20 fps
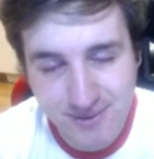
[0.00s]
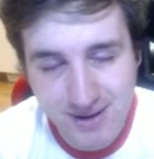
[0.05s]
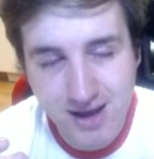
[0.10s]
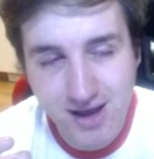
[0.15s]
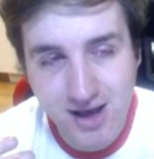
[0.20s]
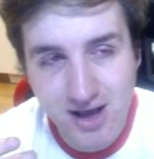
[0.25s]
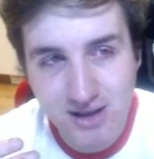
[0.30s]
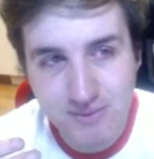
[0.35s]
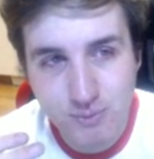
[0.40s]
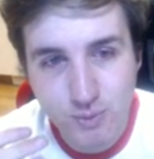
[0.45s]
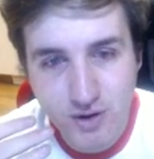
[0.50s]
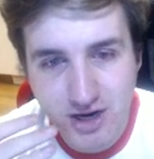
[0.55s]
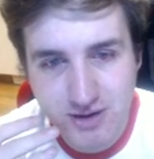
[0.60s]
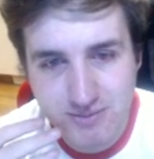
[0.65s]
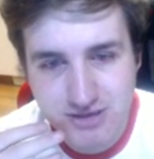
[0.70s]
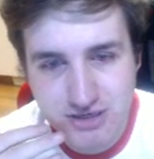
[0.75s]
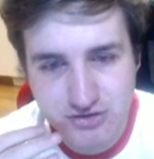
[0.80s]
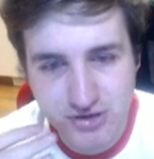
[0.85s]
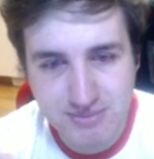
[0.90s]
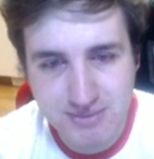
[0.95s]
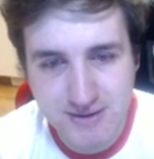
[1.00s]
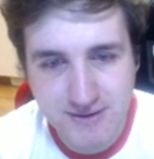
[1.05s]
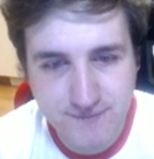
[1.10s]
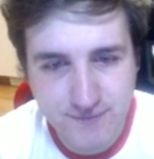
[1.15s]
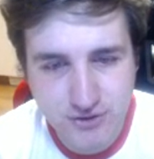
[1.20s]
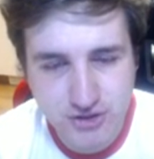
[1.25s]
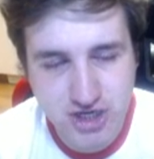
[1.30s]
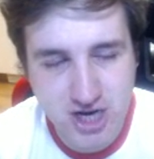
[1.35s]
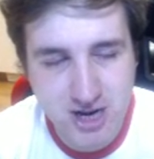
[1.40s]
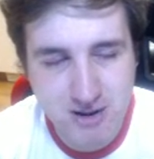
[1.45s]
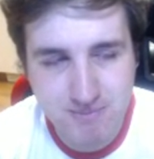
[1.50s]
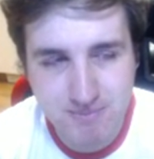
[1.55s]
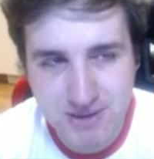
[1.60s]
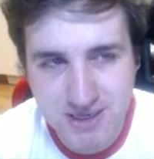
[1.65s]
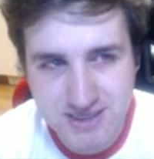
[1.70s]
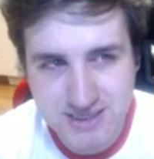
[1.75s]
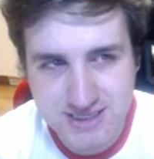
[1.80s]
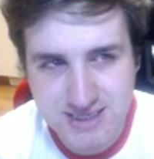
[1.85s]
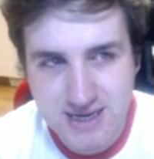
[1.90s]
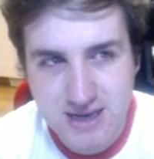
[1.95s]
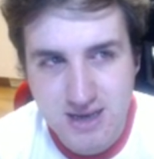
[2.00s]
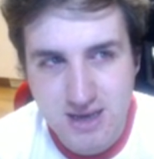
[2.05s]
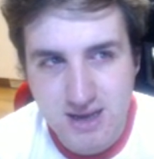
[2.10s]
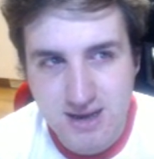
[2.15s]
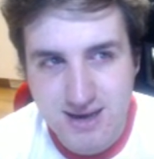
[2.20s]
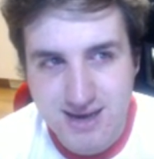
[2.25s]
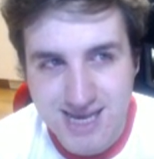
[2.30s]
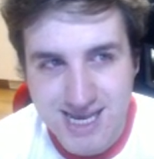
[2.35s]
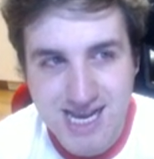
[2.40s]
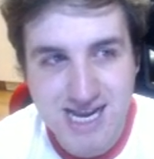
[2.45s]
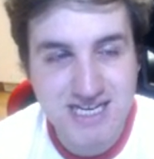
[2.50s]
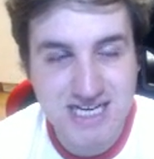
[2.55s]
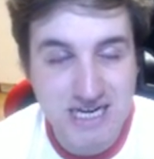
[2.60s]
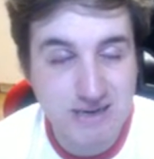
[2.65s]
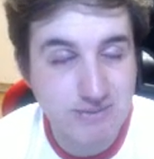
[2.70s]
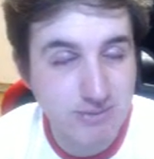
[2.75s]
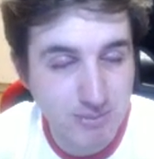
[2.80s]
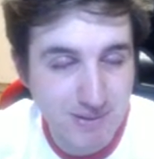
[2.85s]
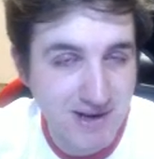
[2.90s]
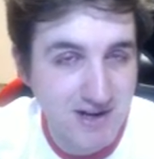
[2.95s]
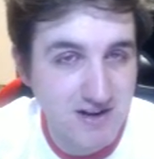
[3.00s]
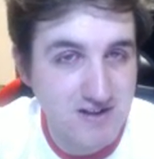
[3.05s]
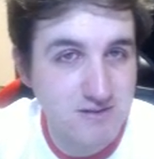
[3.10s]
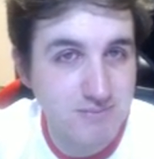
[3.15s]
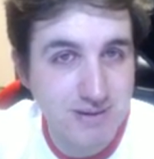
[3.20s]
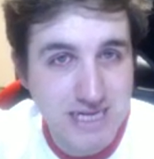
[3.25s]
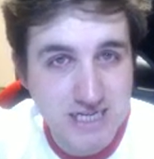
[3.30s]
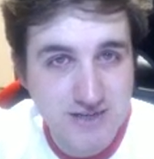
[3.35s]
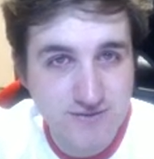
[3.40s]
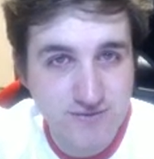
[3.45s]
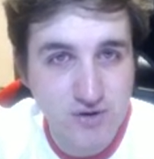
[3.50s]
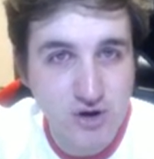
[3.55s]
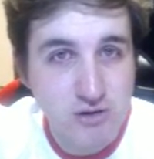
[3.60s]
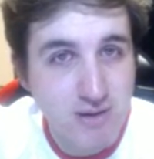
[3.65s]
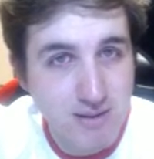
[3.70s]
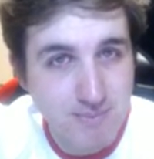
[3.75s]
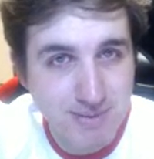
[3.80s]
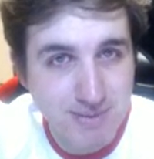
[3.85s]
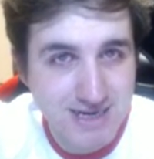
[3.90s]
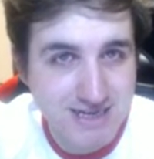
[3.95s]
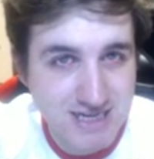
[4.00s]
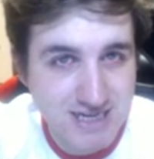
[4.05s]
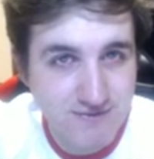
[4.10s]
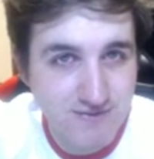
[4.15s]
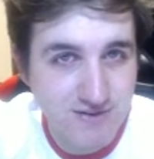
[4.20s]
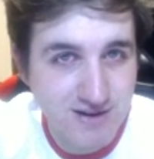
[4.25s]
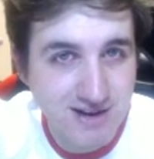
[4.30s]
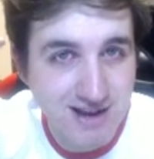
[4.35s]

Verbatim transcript: Um, we're going to be streaming FUT Champions. He's going to be playing on the PS4 on my big TV.